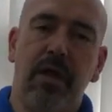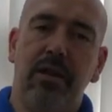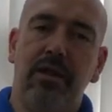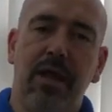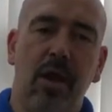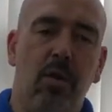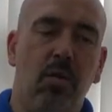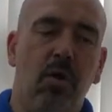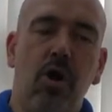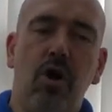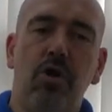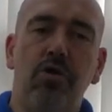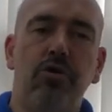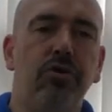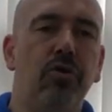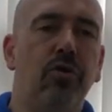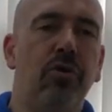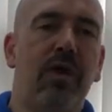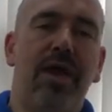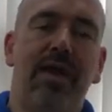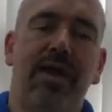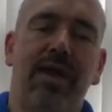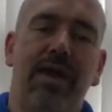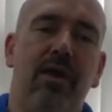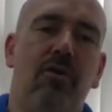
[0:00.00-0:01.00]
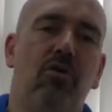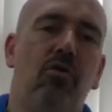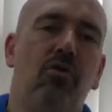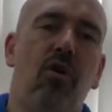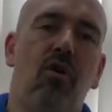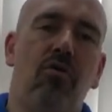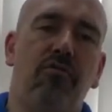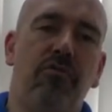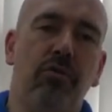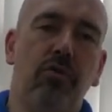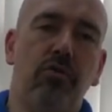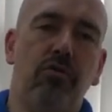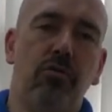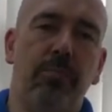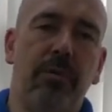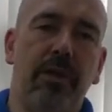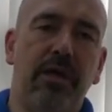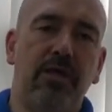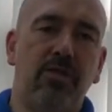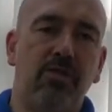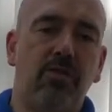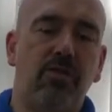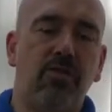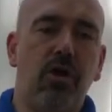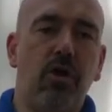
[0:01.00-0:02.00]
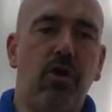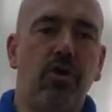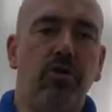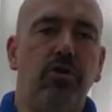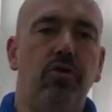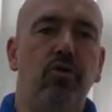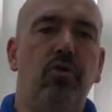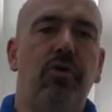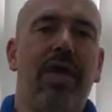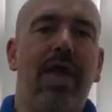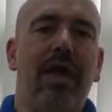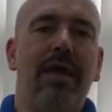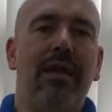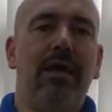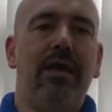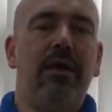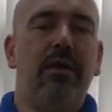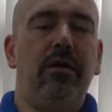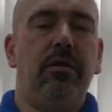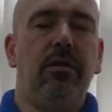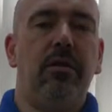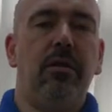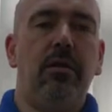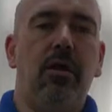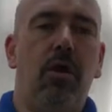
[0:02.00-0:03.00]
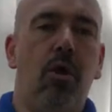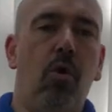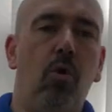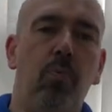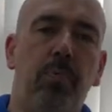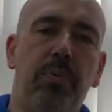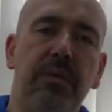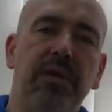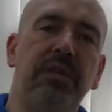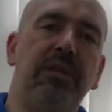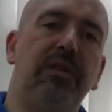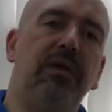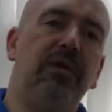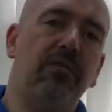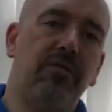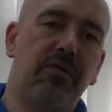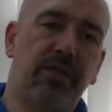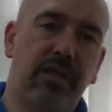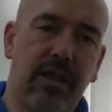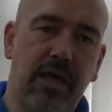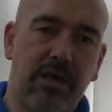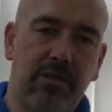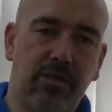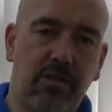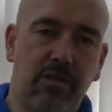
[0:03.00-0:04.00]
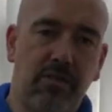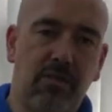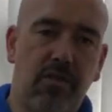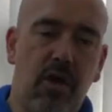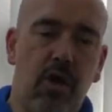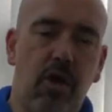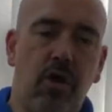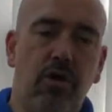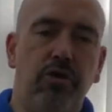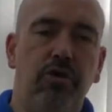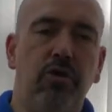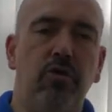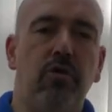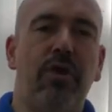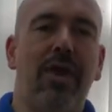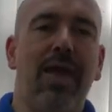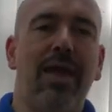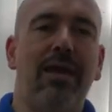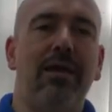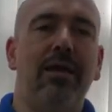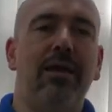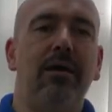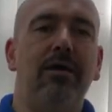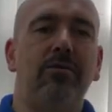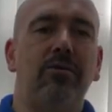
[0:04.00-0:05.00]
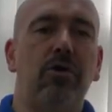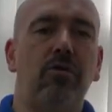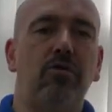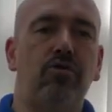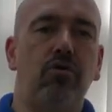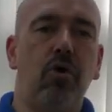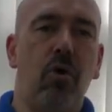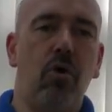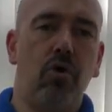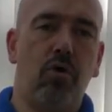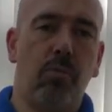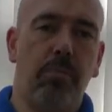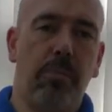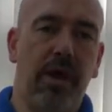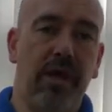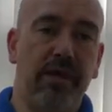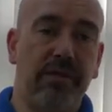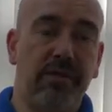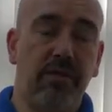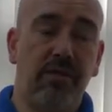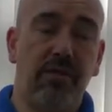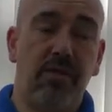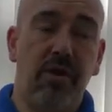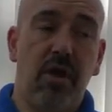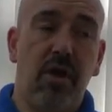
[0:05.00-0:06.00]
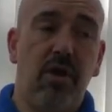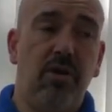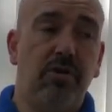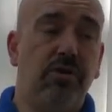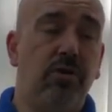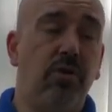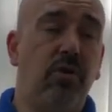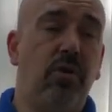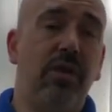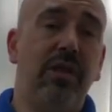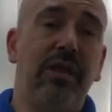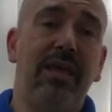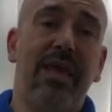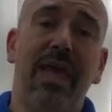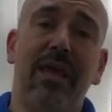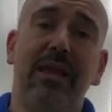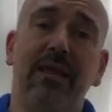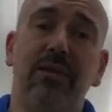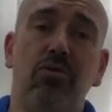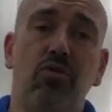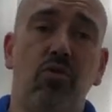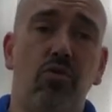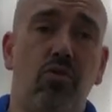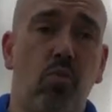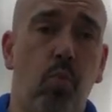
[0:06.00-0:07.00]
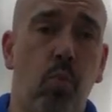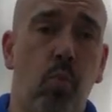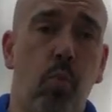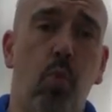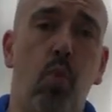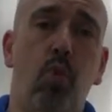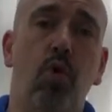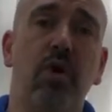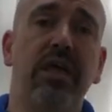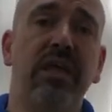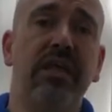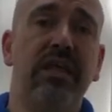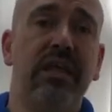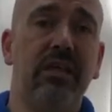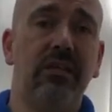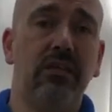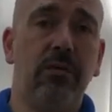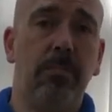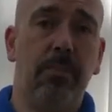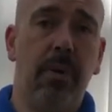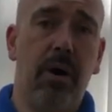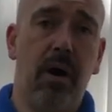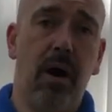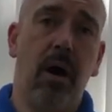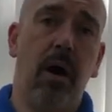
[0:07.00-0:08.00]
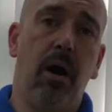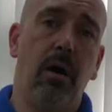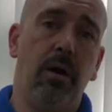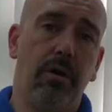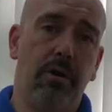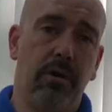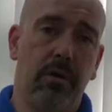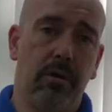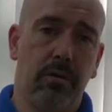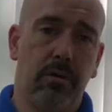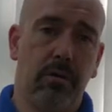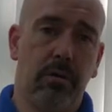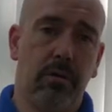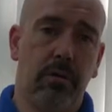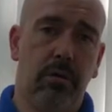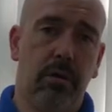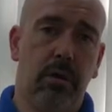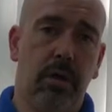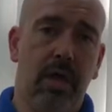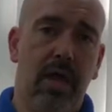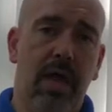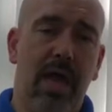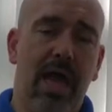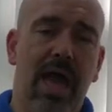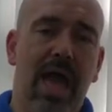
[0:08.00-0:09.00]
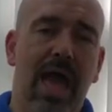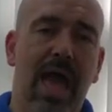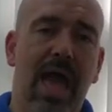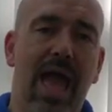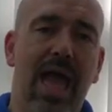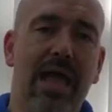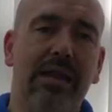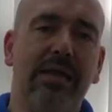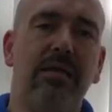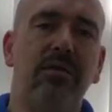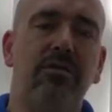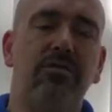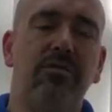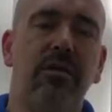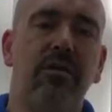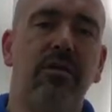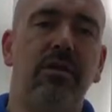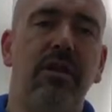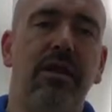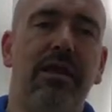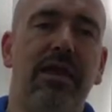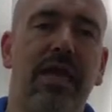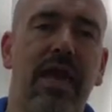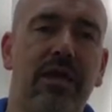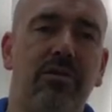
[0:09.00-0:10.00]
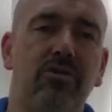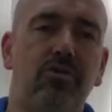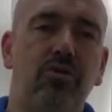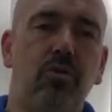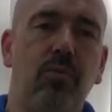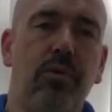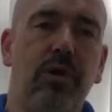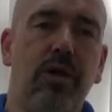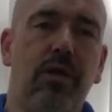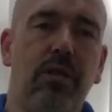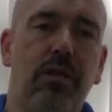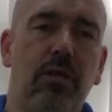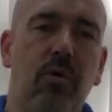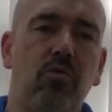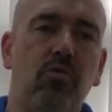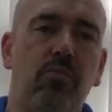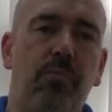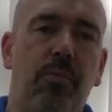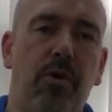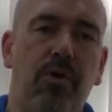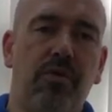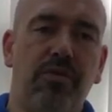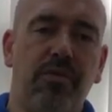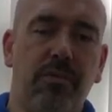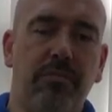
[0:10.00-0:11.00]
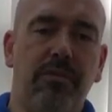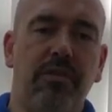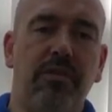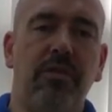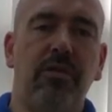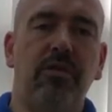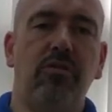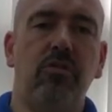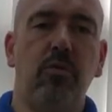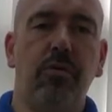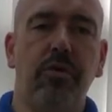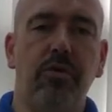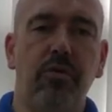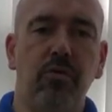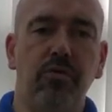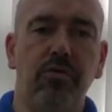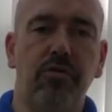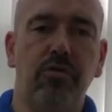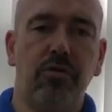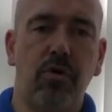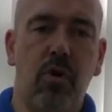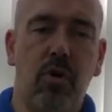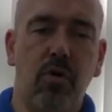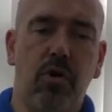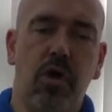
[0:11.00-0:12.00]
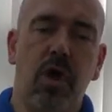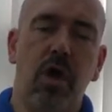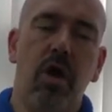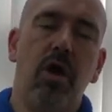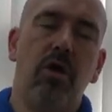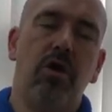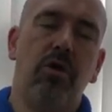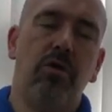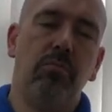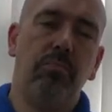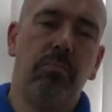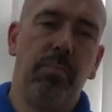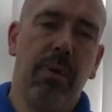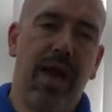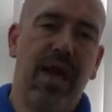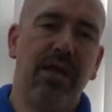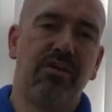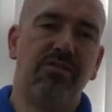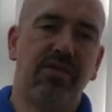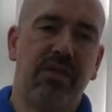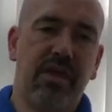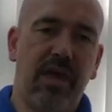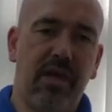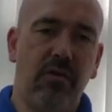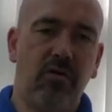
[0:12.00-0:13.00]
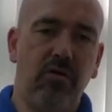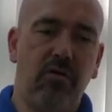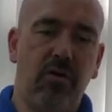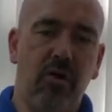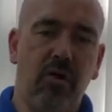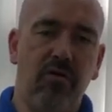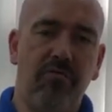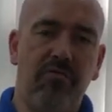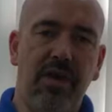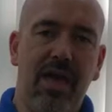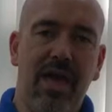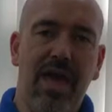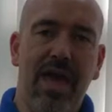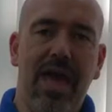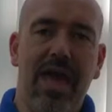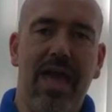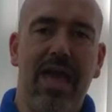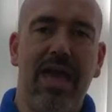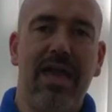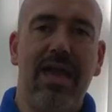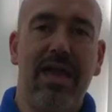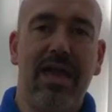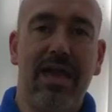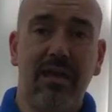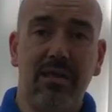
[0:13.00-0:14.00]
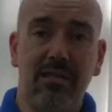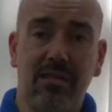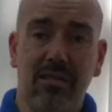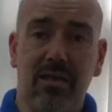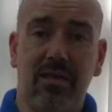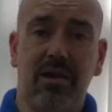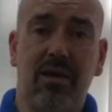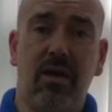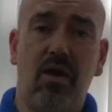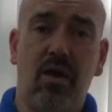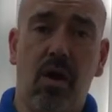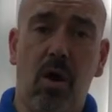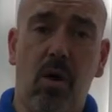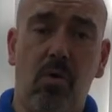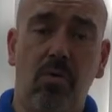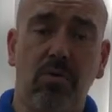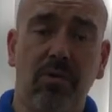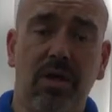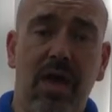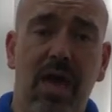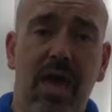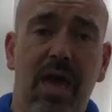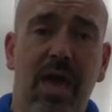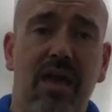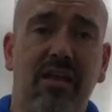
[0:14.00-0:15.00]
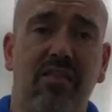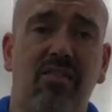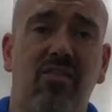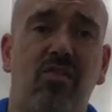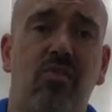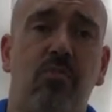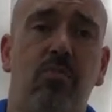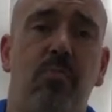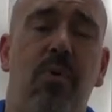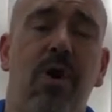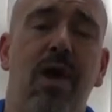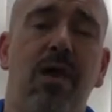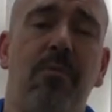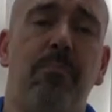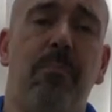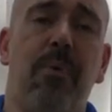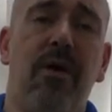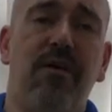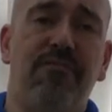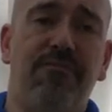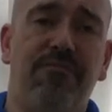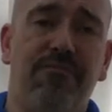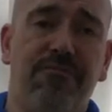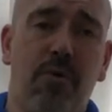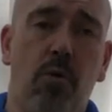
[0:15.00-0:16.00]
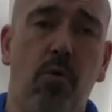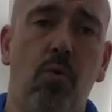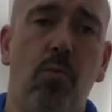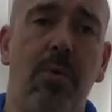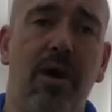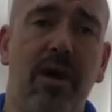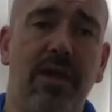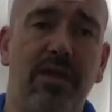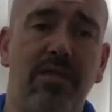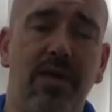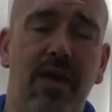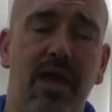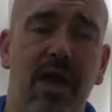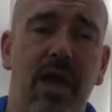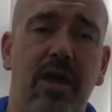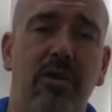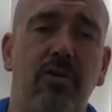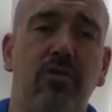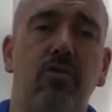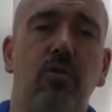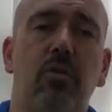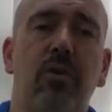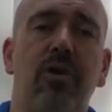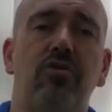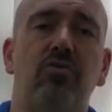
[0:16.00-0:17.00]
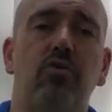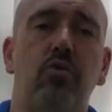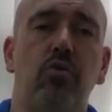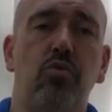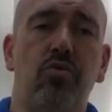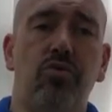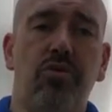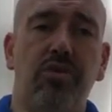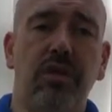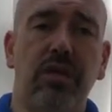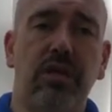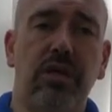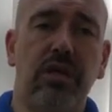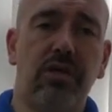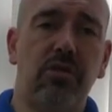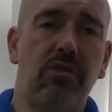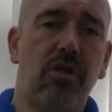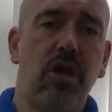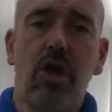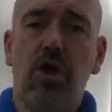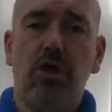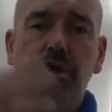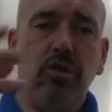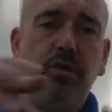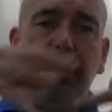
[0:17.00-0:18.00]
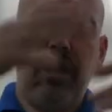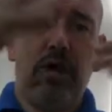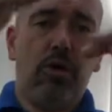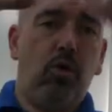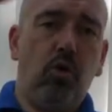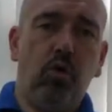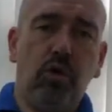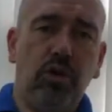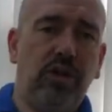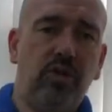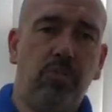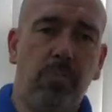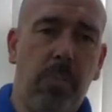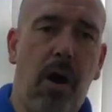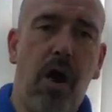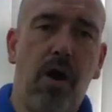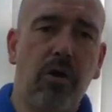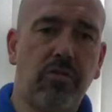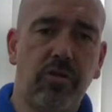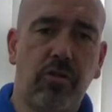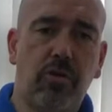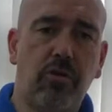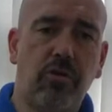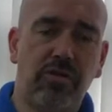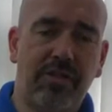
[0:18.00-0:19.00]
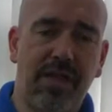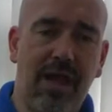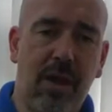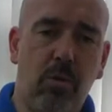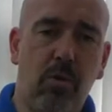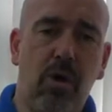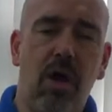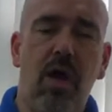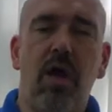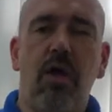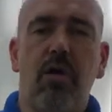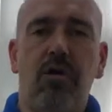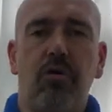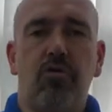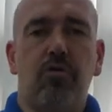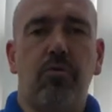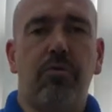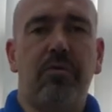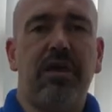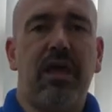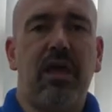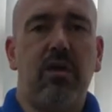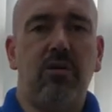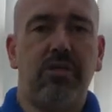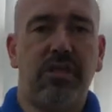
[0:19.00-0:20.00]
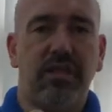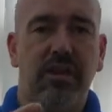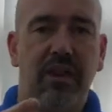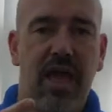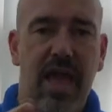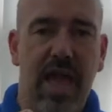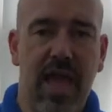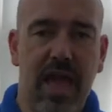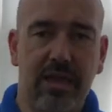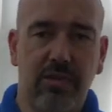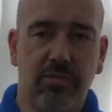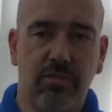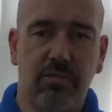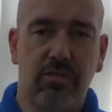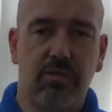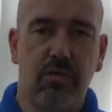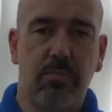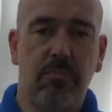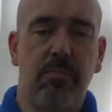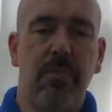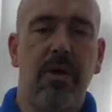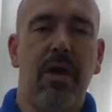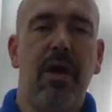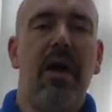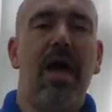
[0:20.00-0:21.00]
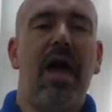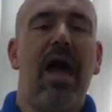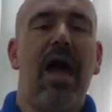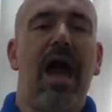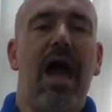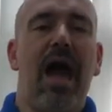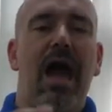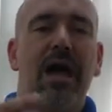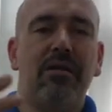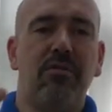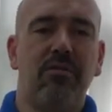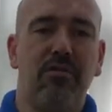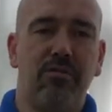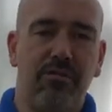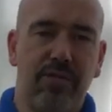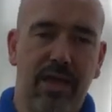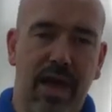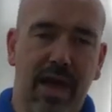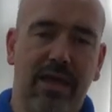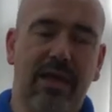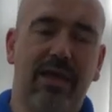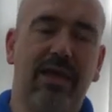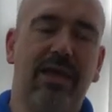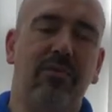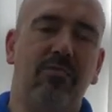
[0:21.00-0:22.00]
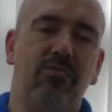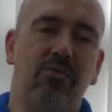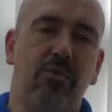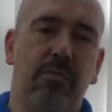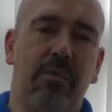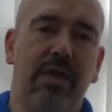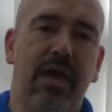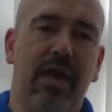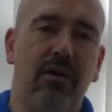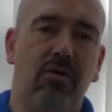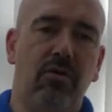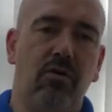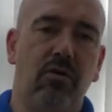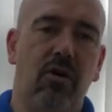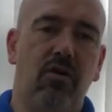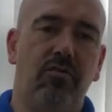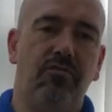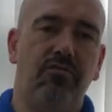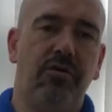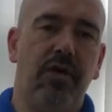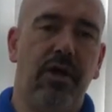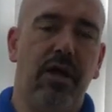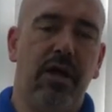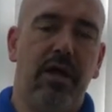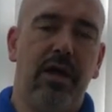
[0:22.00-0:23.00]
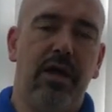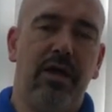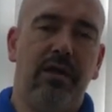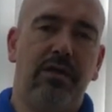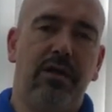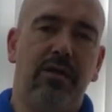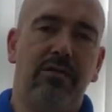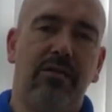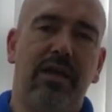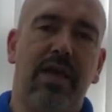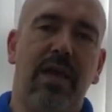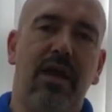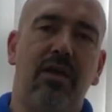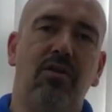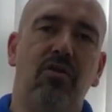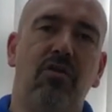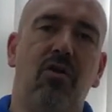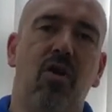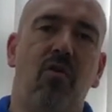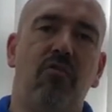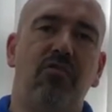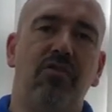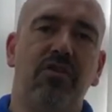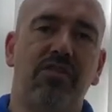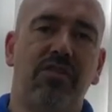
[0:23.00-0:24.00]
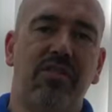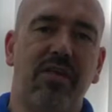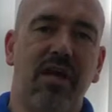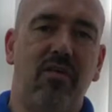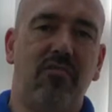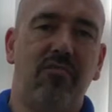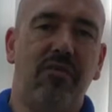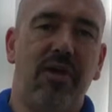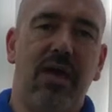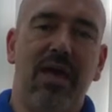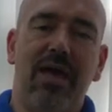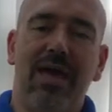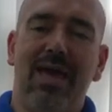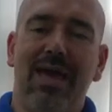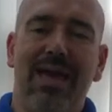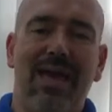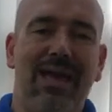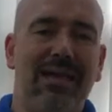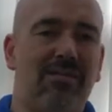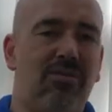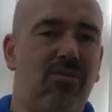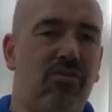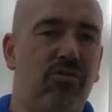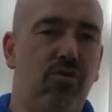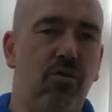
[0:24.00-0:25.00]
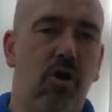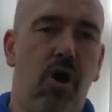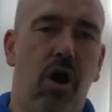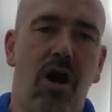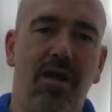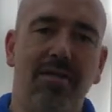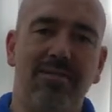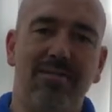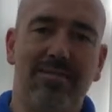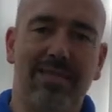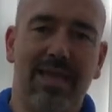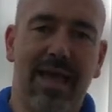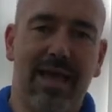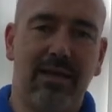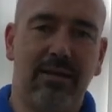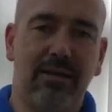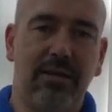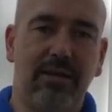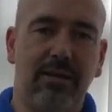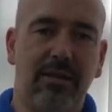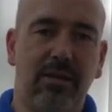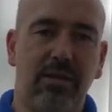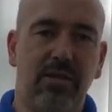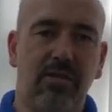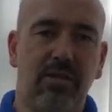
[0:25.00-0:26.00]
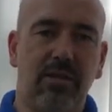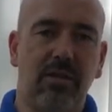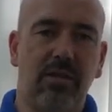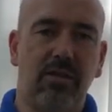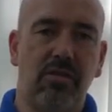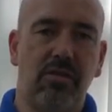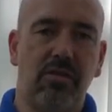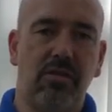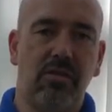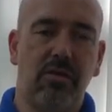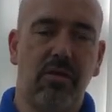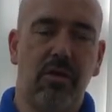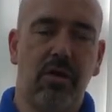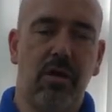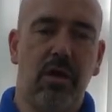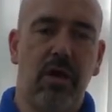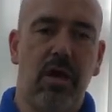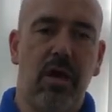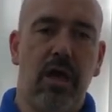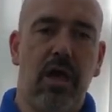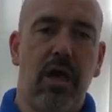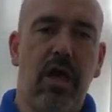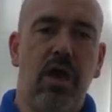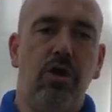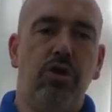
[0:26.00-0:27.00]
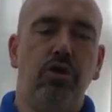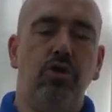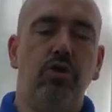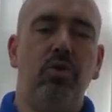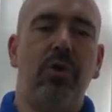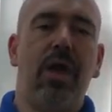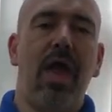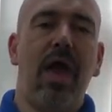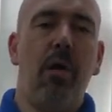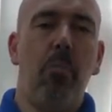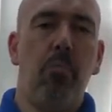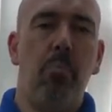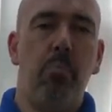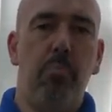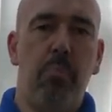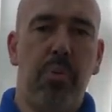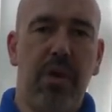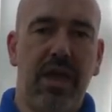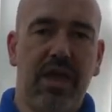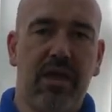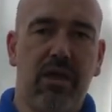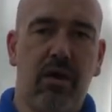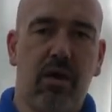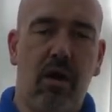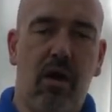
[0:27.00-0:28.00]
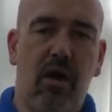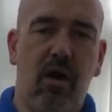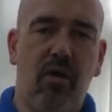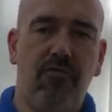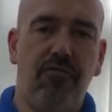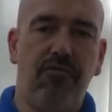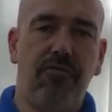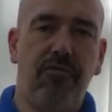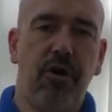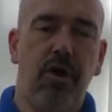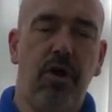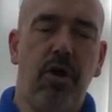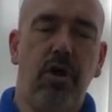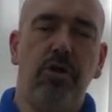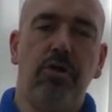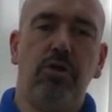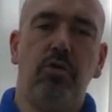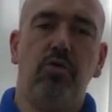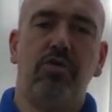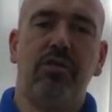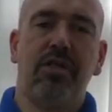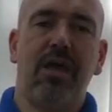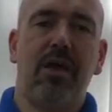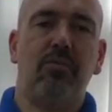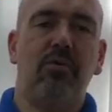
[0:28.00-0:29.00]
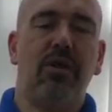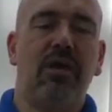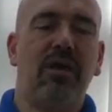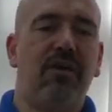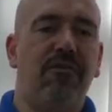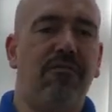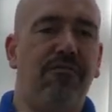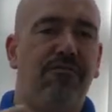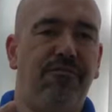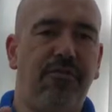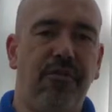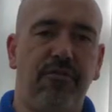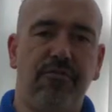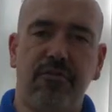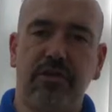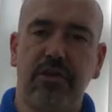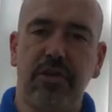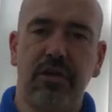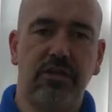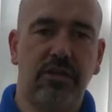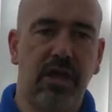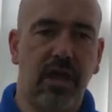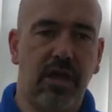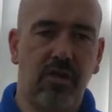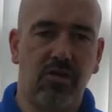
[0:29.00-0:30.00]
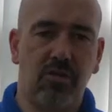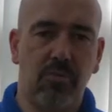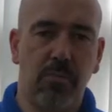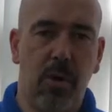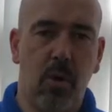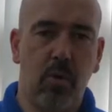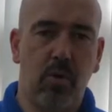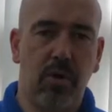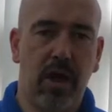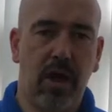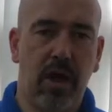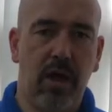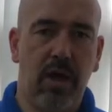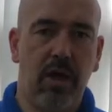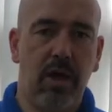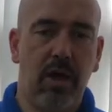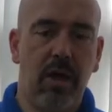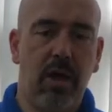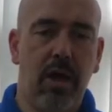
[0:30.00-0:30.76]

Now, you'll get kennel cough in other places. You'll get it at obedience classes. You'll get it at the dog minders. You can get it just walking in the park. Anything that gets you in close proximity to another dog can pass kennel cough. It is like a cold. It's spread by fomite. In other words, you sneeze, you let all these particles out, somebody else inhales them, and that gives them kennel cough. Now, the kennel cough itself, it's not a deadly disease. You get a big cough, you sound like a 50-a-day smoker.